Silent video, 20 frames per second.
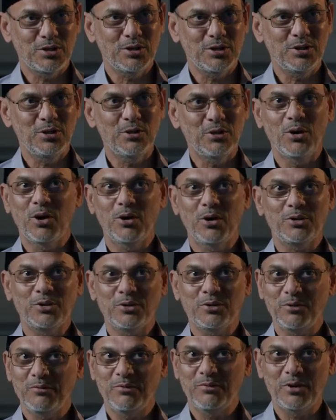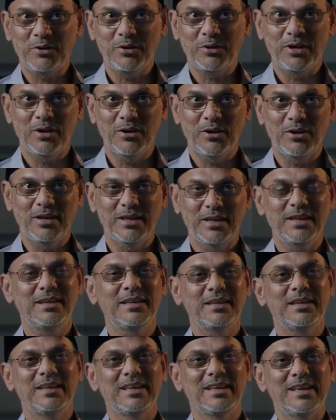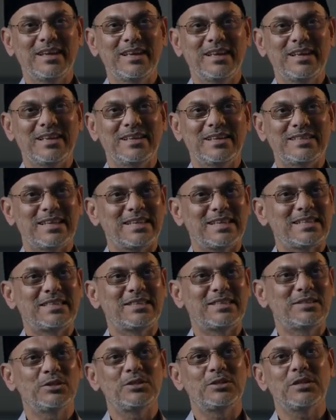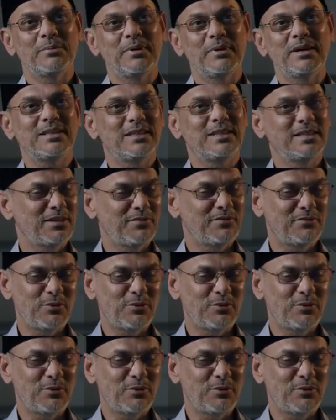you are told very early that the Jamaat is a